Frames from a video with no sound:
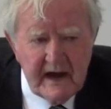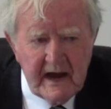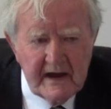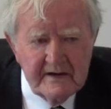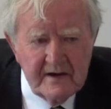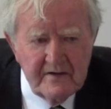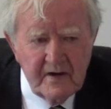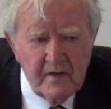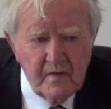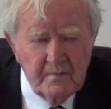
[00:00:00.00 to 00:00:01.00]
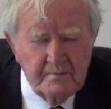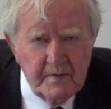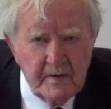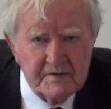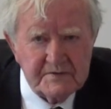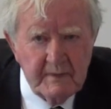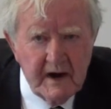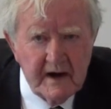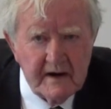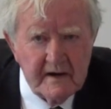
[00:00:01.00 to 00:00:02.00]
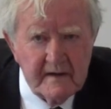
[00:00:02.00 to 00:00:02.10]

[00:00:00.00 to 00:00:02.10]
had no postmark.